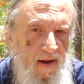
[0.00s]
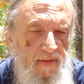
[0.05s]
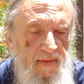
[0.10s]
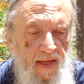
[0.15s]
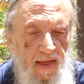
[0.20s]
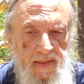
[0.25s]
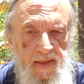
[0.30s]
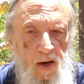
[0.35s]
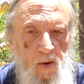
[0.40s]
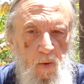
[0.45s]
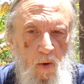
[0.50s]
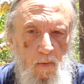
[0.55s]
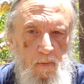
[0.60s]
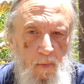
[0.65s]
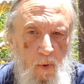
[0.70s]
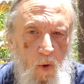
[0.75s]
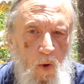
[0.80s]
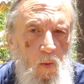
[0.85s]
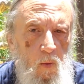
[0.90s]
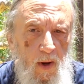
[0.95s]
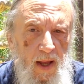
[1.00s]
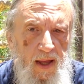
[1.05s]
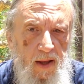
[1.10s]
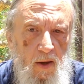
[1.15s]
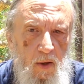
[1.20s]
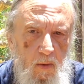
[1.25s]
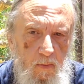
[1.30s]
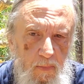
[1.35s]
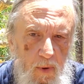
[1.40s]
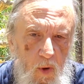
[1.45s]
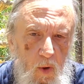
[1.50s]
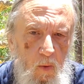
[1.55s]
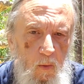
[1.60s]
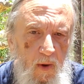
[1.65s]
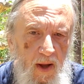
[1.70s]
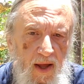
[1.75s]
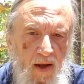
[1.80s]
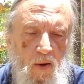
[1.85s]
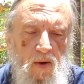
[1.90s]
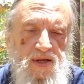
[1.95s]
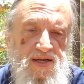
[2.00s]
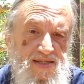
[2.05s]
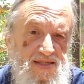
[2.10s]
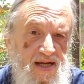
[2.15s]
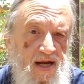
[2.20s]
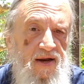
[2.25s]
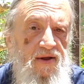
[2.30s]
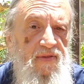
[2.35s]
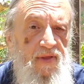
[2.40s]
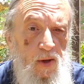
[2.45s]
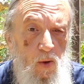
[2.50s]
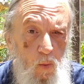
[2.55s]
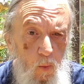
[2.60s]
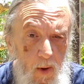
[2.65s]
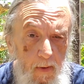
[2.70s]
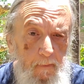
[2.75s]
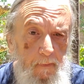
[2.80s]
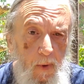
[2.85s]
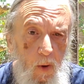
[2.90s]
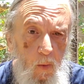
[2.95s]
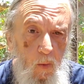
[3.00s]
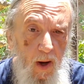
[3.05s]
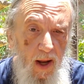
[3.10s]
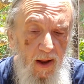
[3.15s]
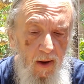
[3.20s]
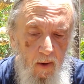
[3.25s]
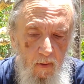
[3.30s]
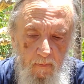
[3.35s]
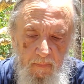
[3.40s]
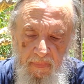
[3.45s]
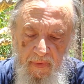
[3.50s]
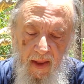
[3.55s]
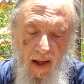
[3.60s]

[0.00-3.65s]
That they were poor will, instead of the whippoorwill.